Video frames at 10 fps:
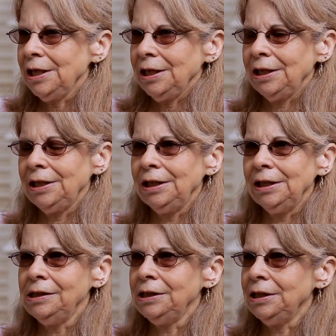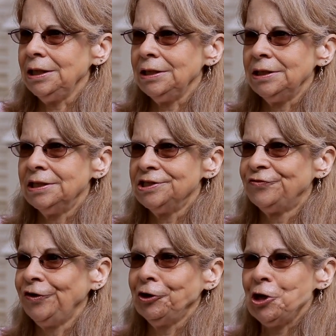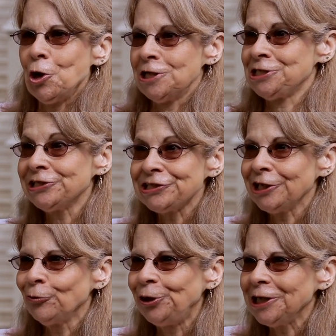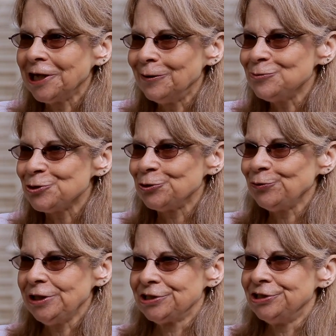He is very artistic when it comes to his